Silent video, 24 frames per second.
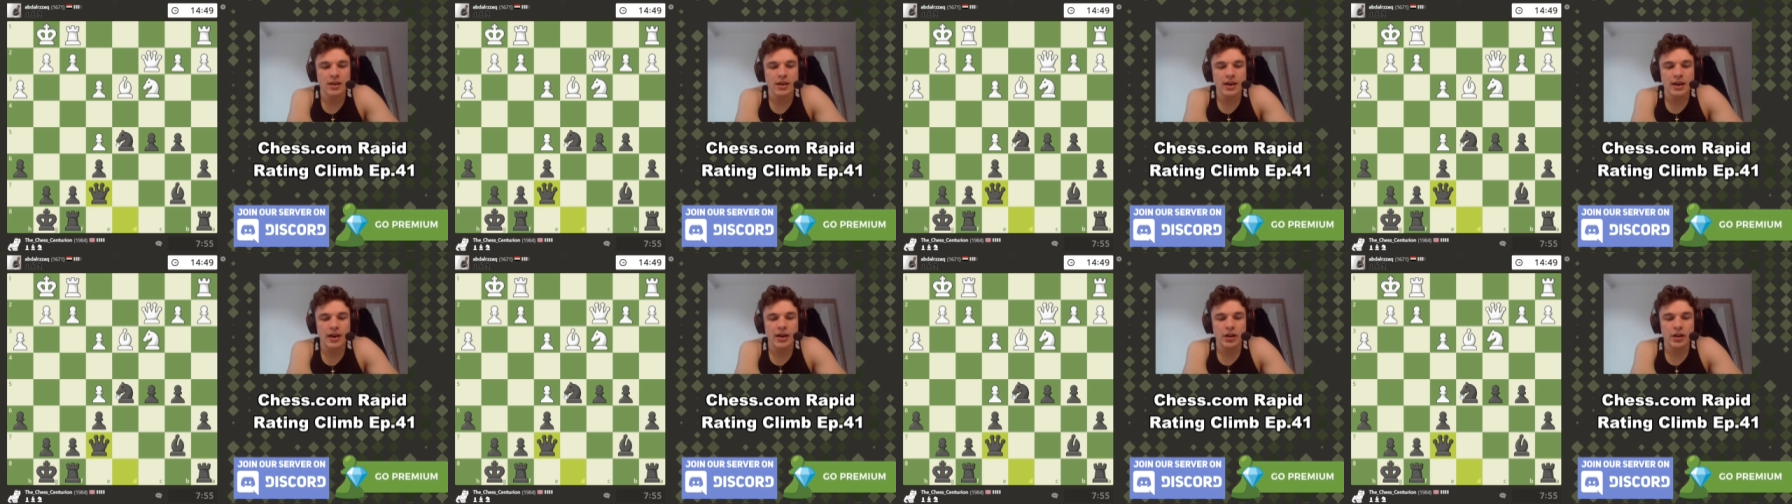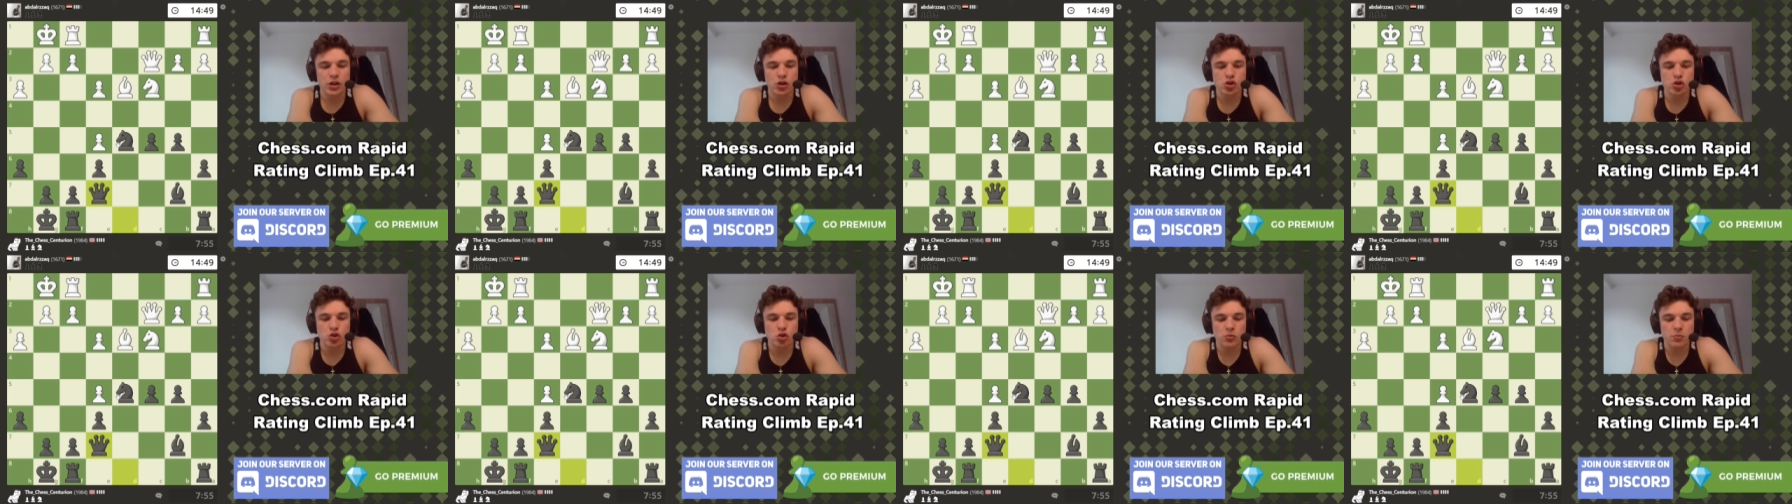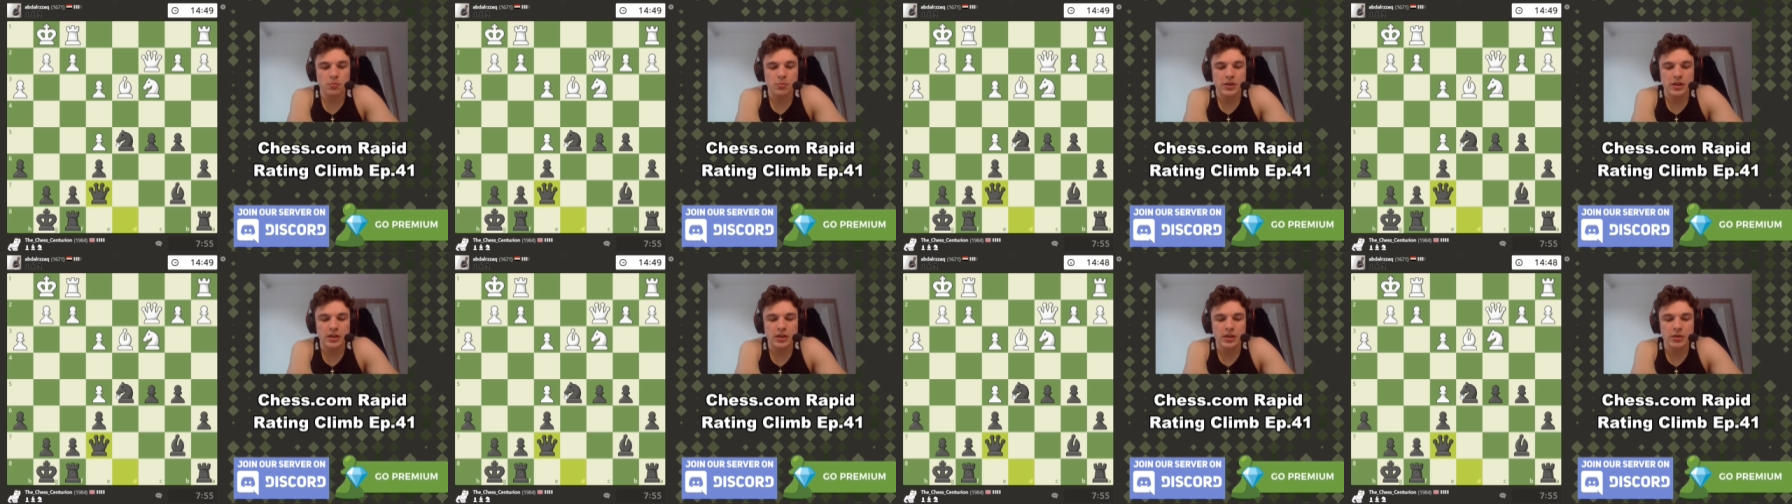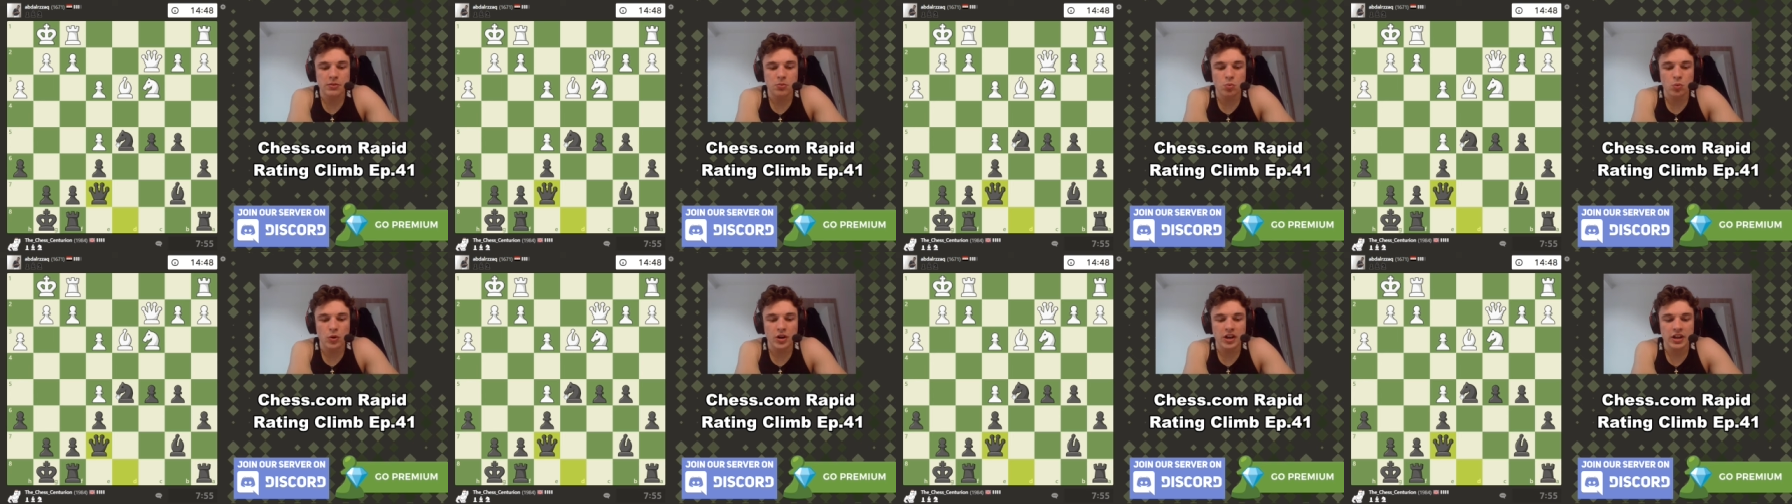and I should be
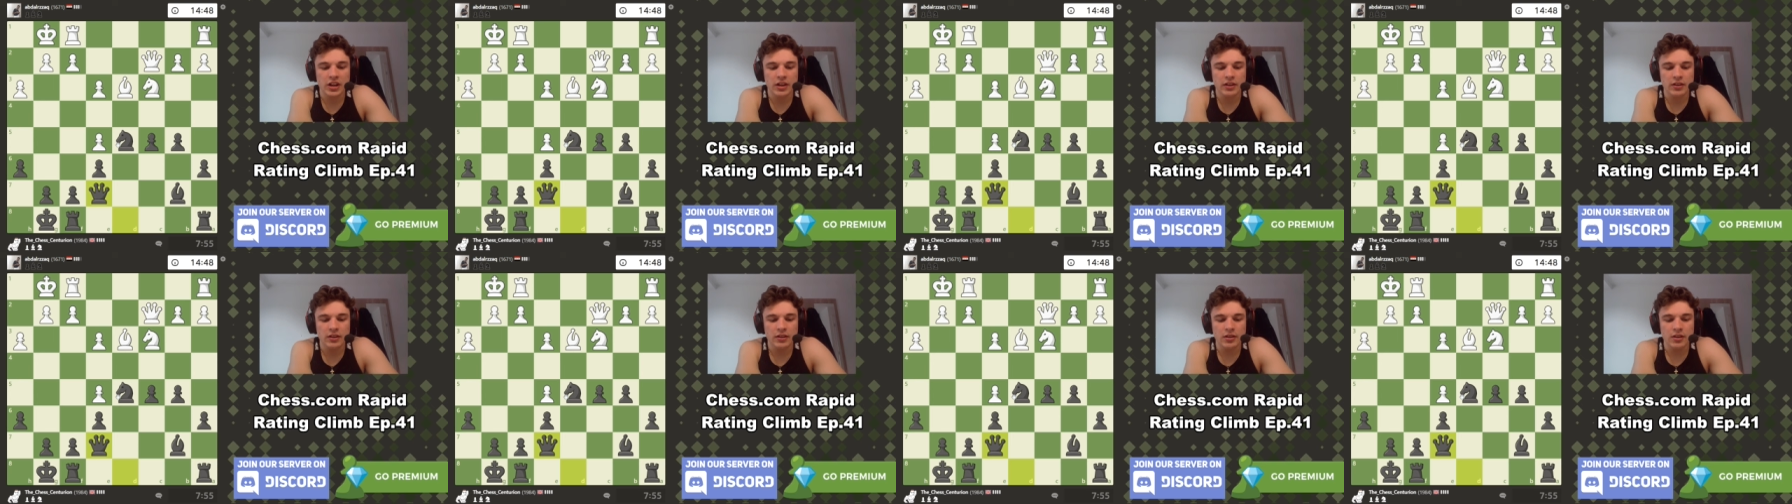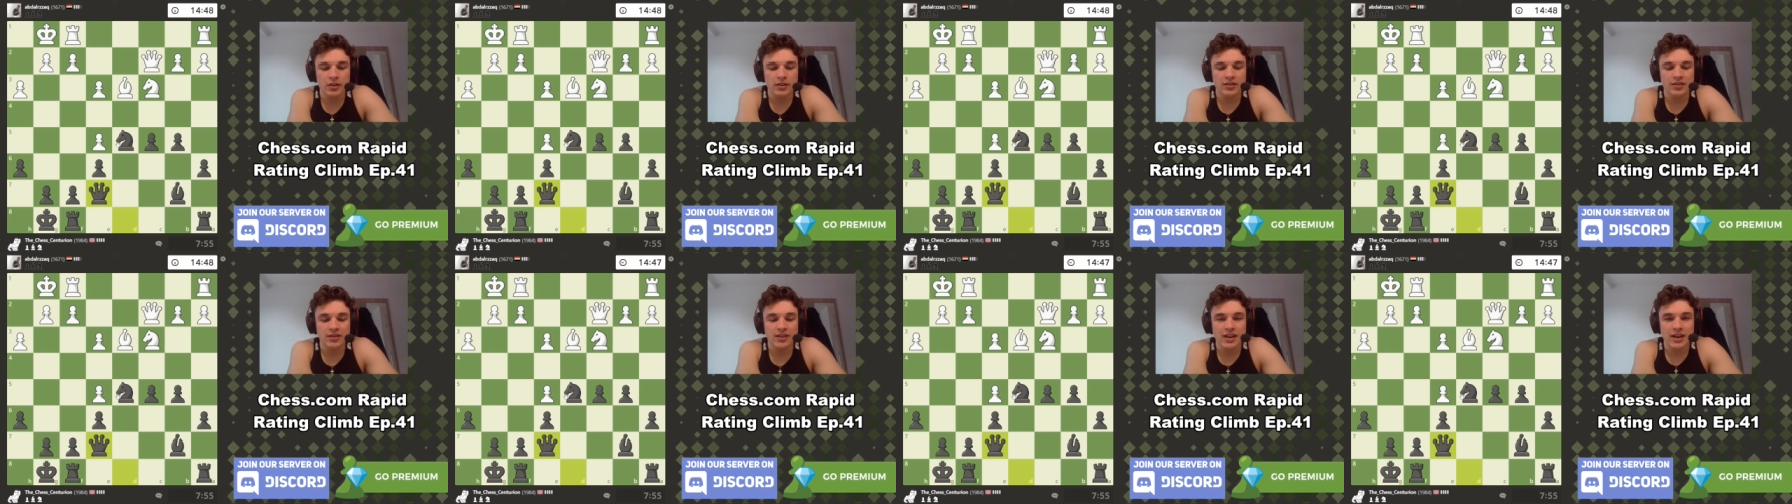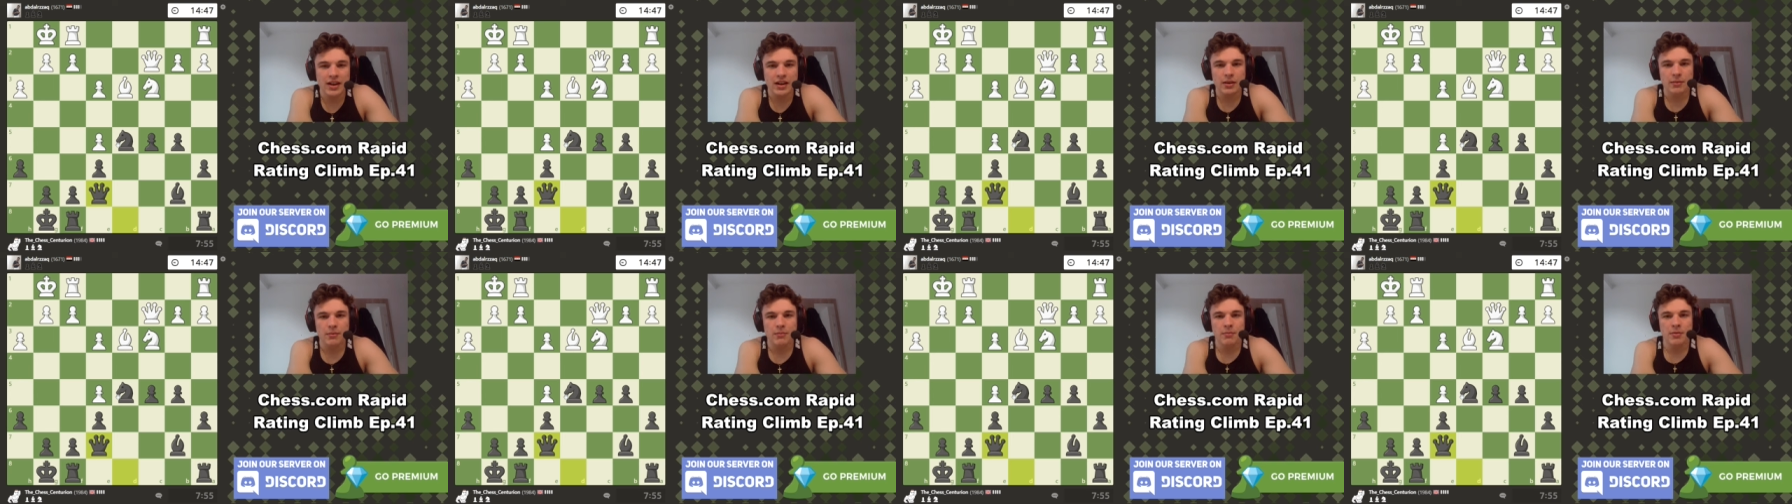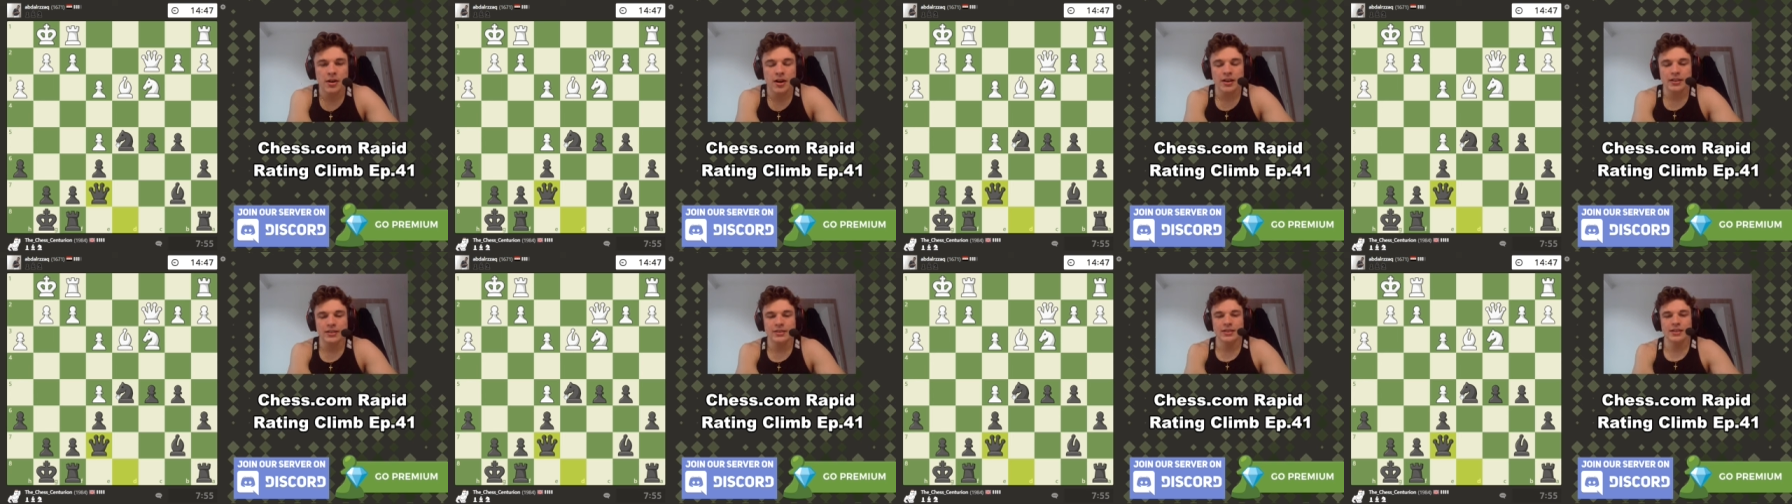winning this game
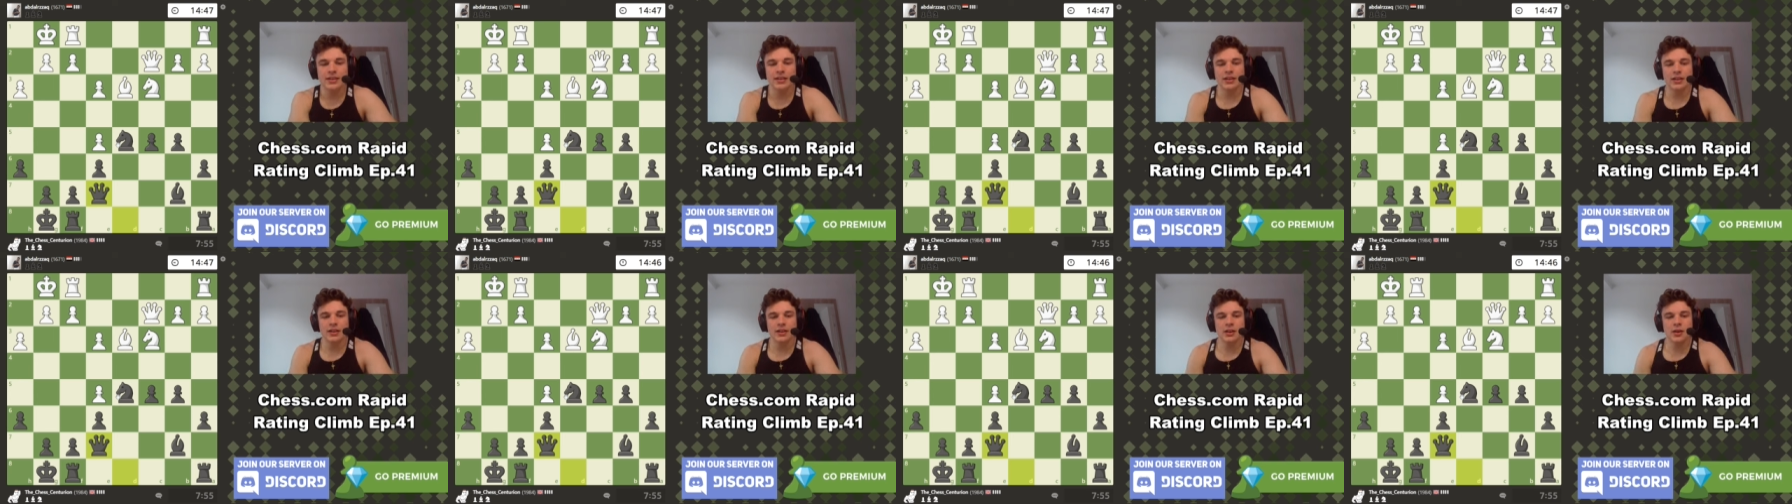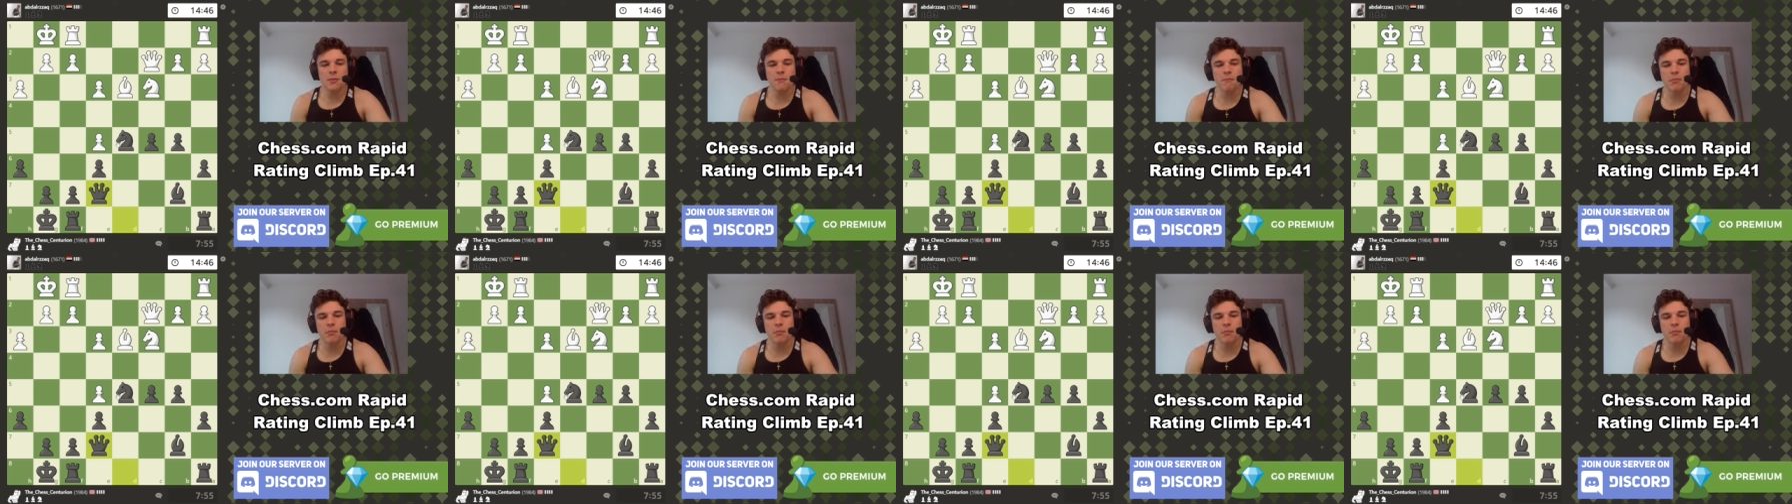ideally.